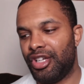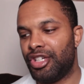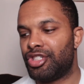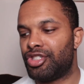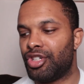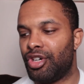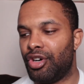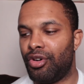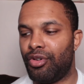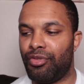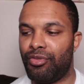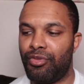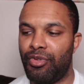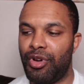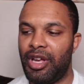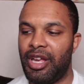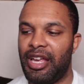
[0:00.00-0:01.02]

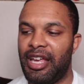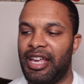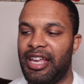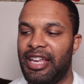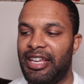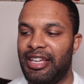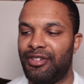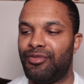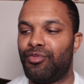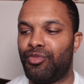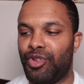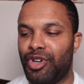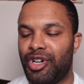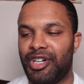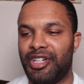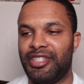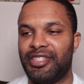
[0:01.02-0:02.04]
So it
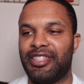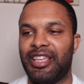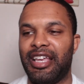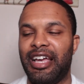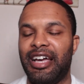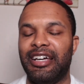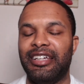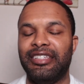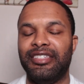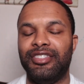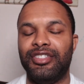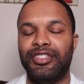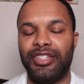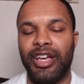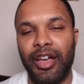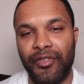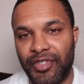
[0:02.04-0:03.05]
was a
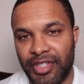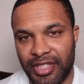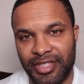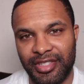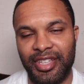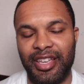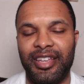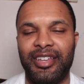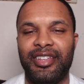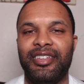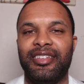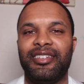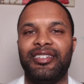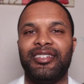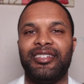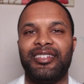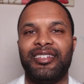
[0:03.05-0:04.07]

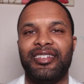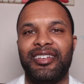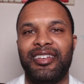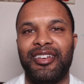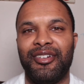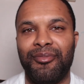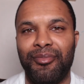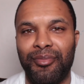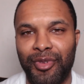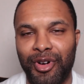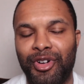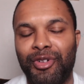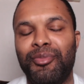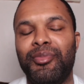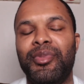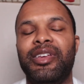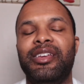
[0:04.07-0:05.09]
devastating
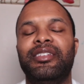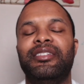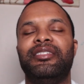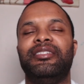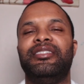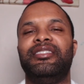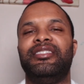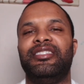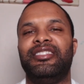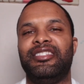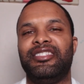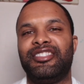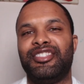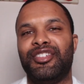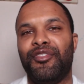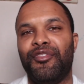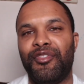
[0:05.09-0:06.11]
moment
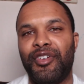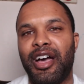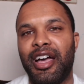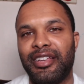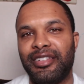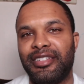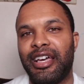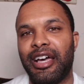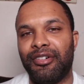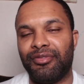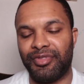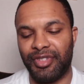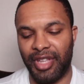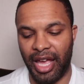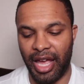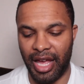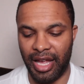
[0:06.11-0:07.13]
to find out
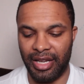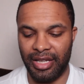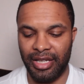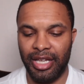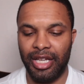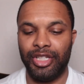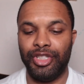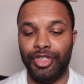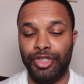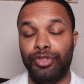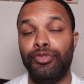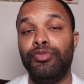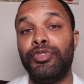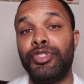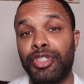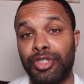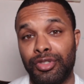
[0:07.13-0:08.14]
that
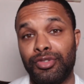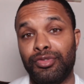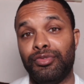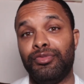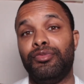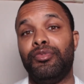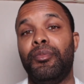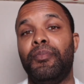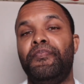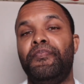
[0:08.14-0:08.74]
due to